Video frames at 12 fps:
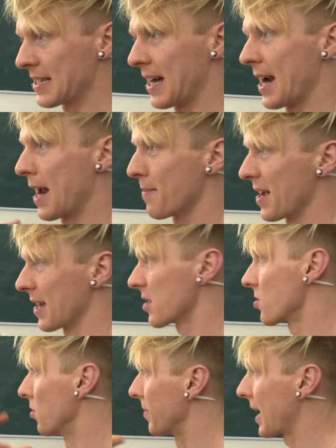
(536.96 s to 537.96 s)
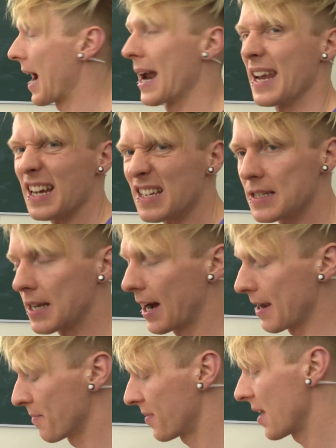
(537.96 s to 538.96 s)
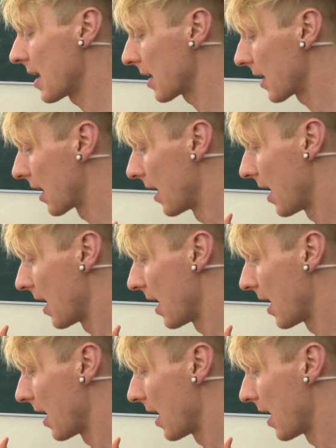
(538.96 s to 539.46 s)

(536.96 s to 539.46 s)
a, dynamics or mechanics type thing.